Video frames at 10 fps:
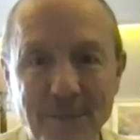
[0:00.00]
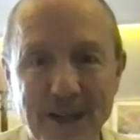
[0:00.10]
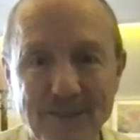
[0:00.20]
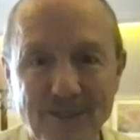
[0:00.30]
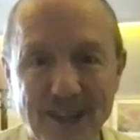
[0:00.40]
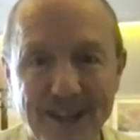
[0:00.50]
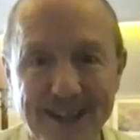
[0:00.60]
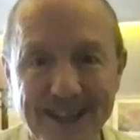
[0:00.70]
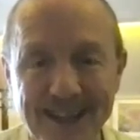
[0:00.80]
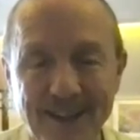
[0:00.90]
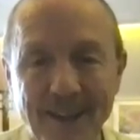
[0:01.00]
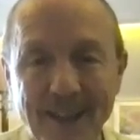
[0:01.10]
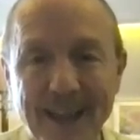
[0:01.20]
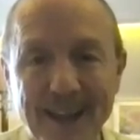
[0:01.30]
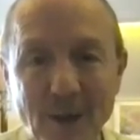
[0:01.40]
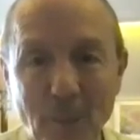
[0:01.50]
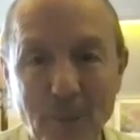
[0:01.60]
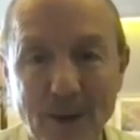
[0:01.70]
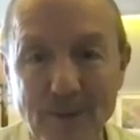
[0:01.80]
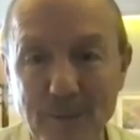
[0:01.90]
my vlog, and I hope
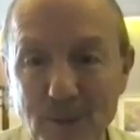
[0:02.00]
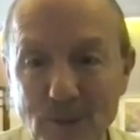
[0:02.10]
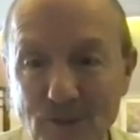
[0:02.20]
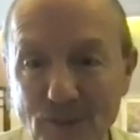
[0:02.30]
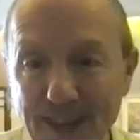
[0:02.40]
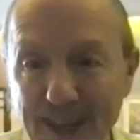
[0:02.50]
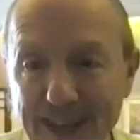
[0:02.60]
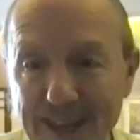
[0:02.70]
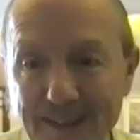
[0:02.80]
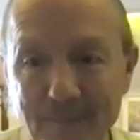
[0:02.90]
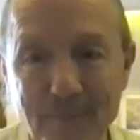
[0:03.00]
you have a beautiful day.